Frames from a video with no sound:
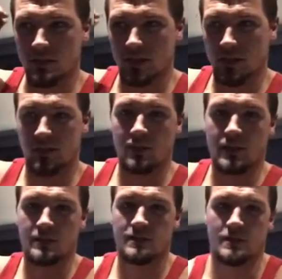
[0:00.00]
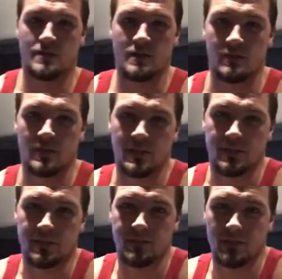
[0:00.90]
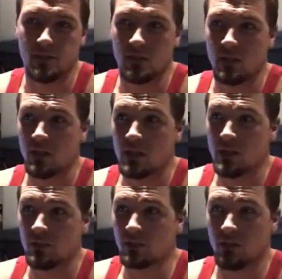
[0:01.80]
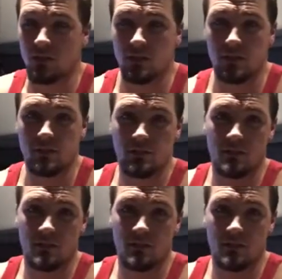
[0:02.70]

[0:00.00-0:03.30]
Take 38 cents off of that. That's 30.